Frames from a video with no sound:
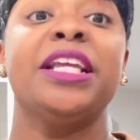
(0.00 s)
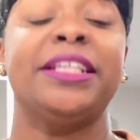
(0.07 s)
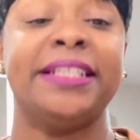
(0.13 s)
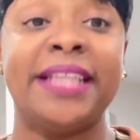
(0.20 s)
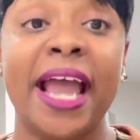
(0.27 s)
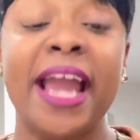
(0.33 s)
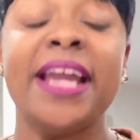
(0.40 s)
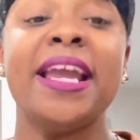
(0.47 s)

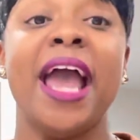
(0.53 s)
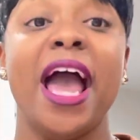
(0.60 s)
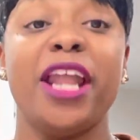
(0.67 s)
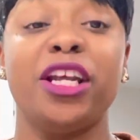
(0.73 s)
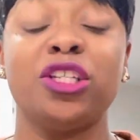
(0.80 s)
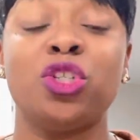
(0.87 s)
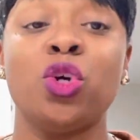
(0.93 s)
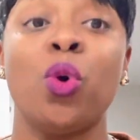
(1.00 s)
They got
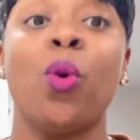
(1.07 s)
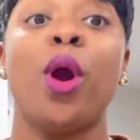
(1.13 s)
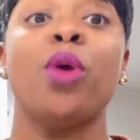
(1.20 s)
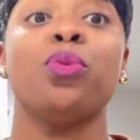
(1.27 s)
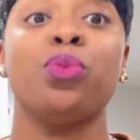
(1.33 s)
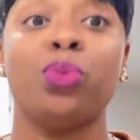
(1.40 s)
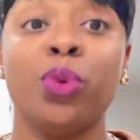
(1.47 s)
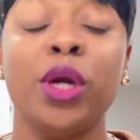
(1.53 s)
into
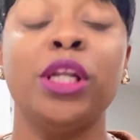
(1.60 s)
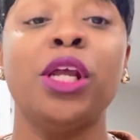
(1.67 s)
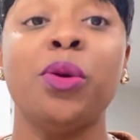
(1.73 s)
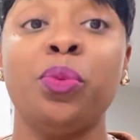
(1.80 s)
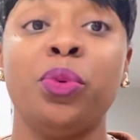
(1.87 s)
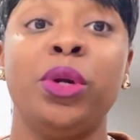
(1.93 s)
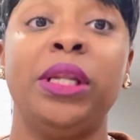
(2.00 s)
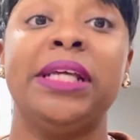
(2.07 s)
it really,
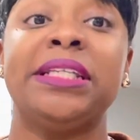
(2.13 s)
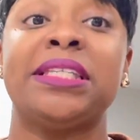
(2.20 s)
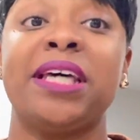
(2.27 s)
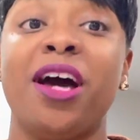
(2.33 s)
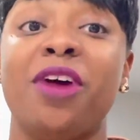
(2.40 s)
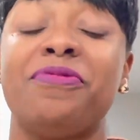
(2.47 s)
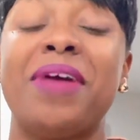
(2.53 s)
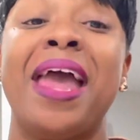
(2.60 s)
really tough,